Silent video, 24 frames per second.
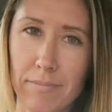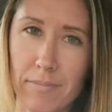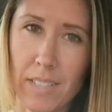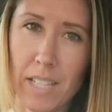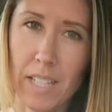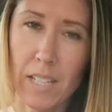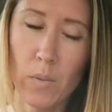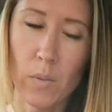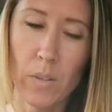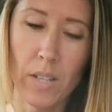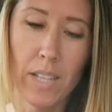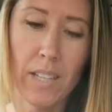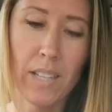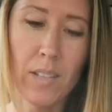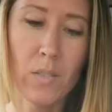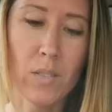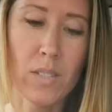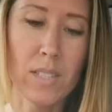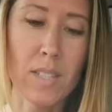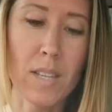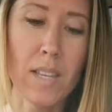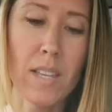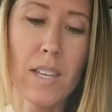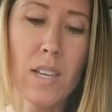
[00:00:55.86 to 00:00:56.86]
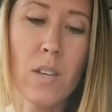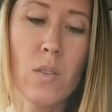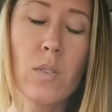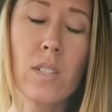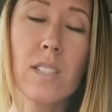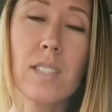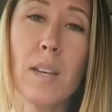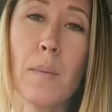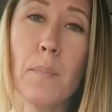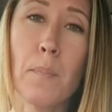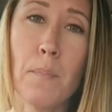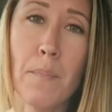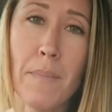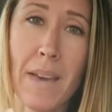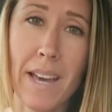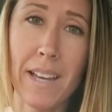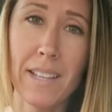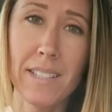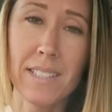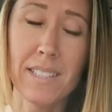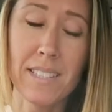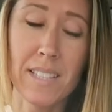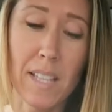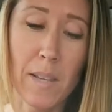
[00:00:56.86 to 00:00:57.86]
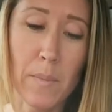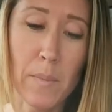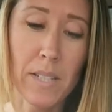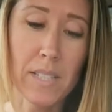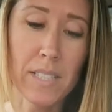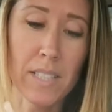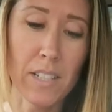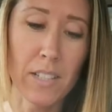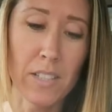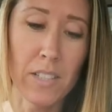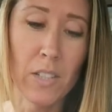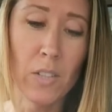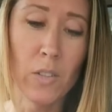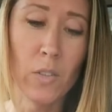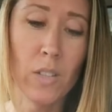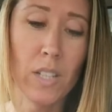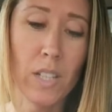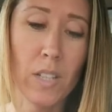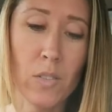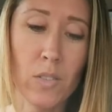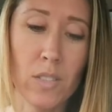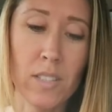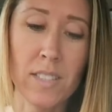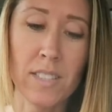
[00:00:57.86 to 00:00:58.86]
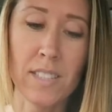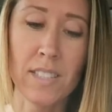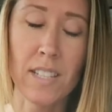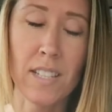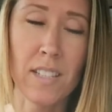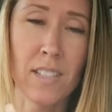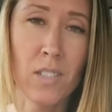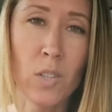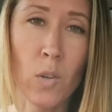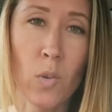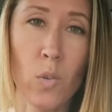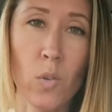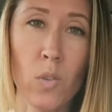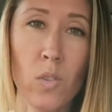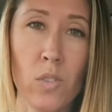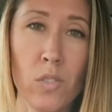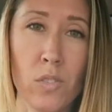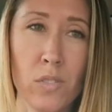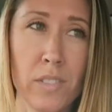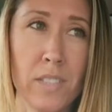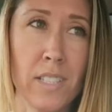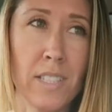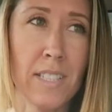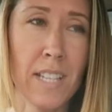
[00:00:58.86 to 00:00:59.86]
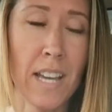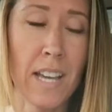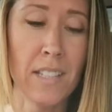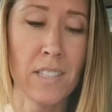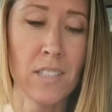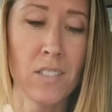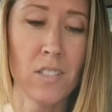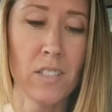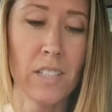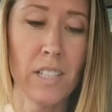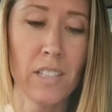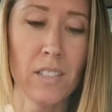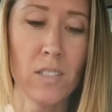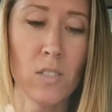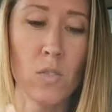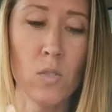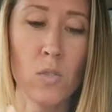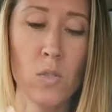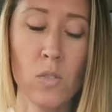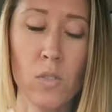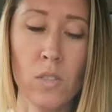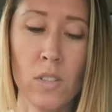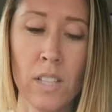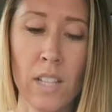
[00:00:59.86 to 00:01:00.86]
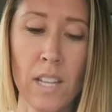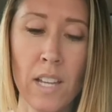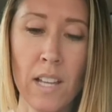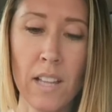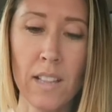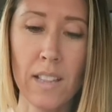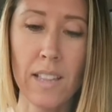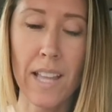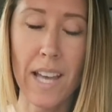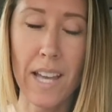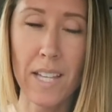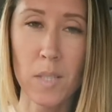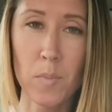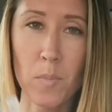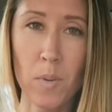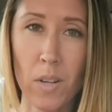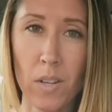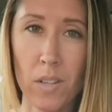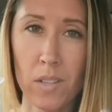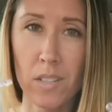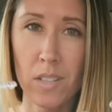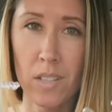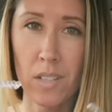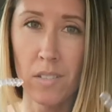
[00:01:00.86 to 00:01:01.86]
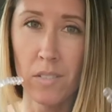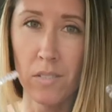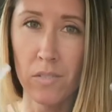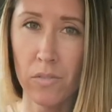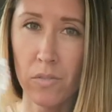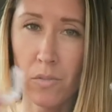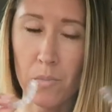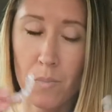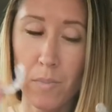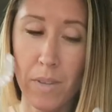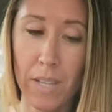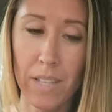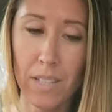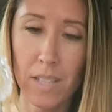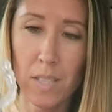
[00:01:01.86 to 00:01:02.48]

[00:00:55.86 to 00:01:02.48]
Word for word: it was a mess, let me tell you. It was a total disaster, like the whole last part of my